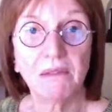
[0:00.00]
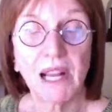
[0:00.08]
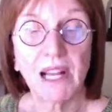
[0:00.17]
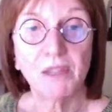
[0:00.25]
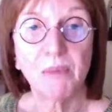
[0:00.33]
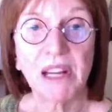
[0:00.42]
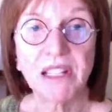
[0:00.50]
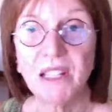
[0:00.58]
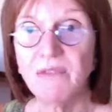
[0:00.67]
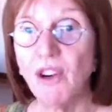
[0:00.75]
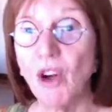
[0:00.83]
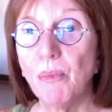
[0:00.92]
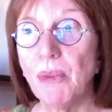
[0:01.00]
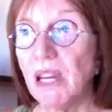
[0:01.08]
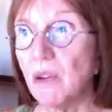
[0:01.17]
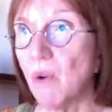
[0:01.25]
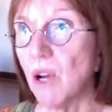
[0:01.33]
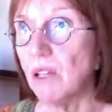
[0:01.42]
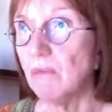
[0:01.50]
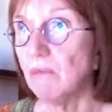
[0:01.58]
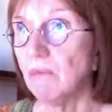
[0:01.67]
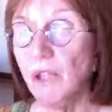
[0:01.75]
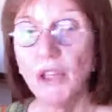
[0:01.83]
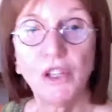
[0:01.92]
That's my default make one.
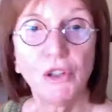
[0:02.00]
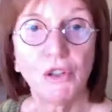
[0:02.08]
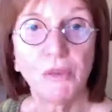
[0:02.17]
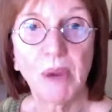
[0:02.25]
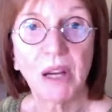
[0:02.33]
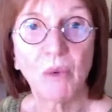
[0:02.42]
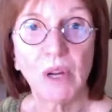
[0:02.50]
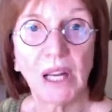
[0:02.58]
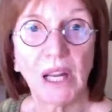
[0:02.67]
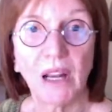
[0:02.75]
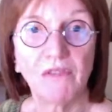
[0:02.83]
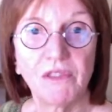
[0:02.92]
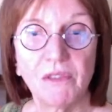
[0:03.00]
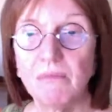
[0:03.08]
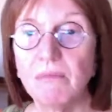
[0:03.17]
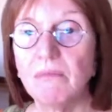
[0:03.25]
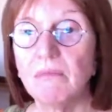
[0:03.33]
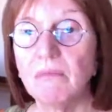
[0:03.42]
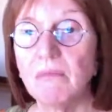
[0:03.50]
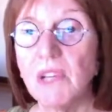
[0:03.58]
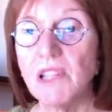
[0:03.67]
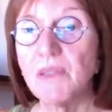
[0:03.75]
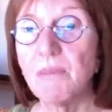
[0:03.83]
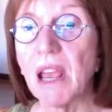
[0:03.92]
You could use make one left.
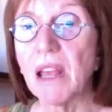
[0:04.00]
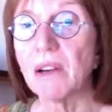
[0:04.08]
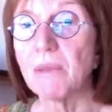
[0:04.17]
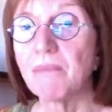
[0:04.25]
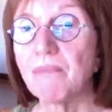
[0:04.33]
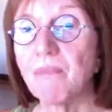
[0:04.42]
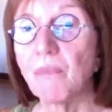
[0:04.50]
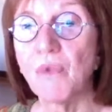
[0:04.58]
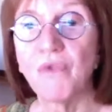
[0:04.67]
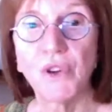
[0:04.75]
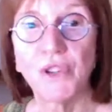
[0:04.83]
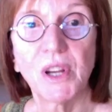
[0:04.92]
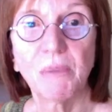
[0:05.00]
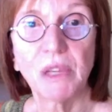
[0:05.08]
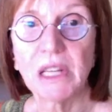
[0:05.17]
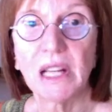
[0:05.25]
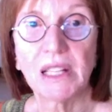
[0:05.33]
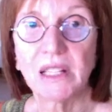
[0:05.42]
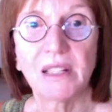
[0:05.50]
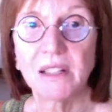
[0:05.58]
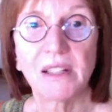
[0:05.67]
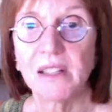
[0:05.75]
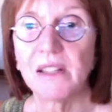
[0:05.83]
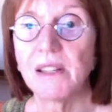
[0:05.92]
Doesn't matter. For something like this,
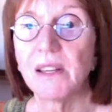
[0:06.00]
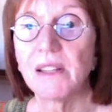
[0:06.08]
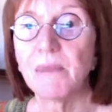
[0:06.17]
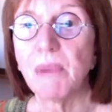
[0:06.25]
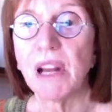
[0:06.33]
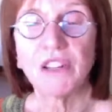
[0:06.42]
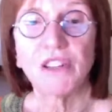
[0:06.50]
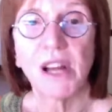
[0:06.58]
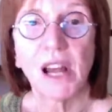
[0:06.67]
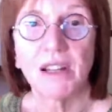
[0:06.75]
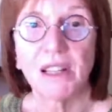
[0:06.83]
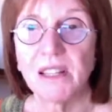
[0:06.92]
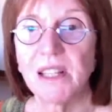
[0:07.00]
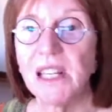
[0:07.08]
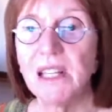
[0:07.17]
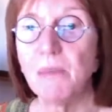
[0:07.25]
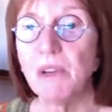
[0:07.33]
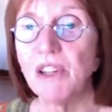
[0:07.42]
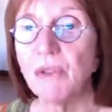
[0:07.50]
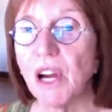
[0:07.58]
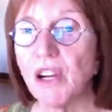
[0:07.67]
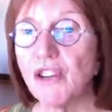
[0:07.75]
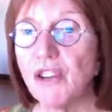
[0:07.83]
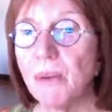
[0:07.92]
it just doesn't matter. Doesn't need to be
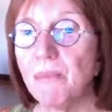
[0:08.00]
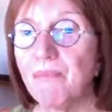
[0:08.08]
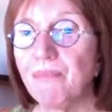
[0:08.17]
directional.